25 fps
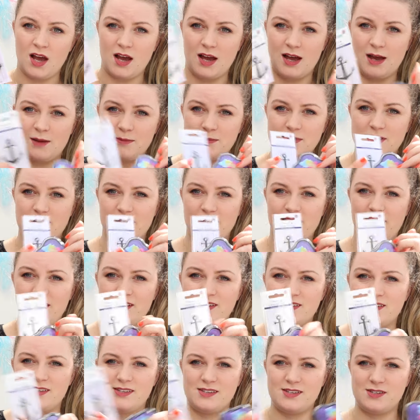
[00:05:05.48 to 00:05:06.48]
Um, so
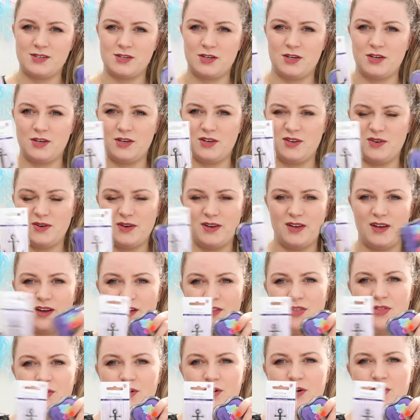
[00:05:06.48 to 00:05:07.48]
those two
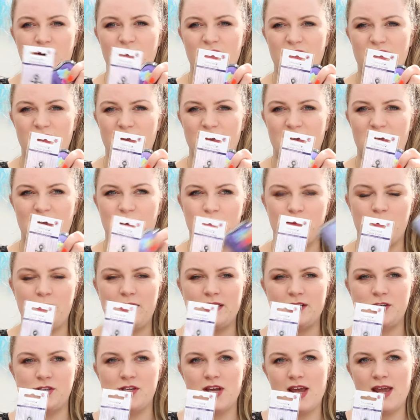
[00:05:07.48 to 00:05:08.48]
I thought it would
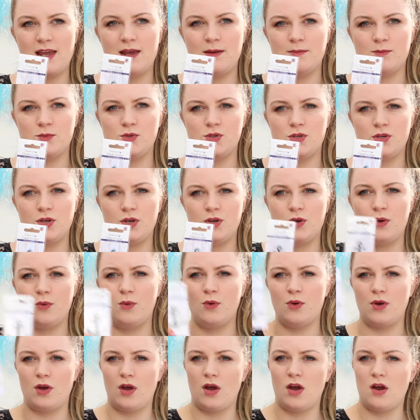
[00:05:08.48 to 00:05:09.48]
be a shame
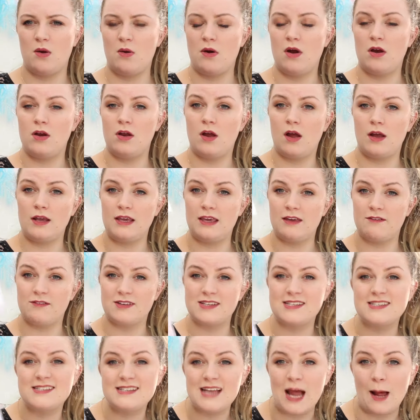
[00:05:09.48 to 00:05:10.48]
to uh, give
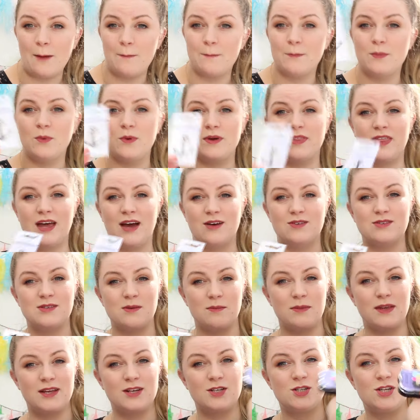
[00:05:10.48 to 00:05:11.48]
a stamp without
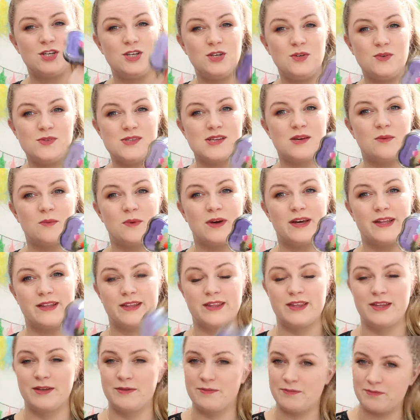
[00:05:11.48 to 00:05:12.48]
something to use it
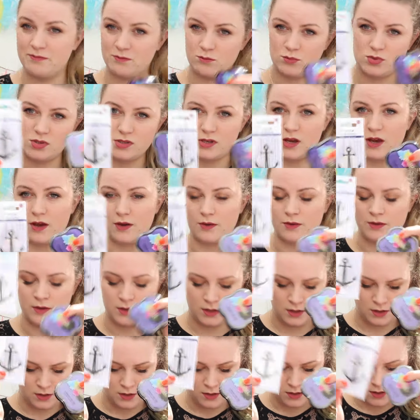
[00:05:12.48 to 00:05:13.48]
with so
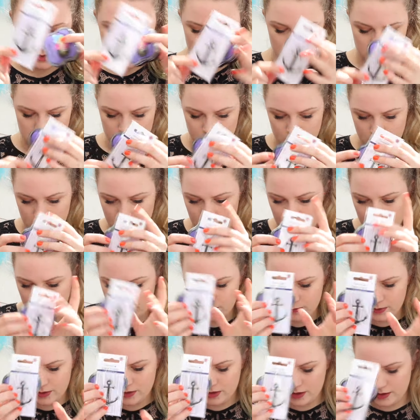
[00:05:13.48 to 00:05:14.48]
that's why I
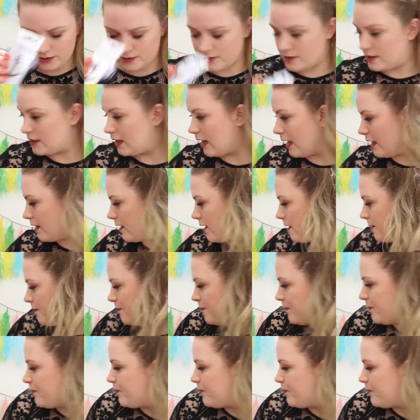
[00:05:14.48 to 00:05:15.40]
put those together.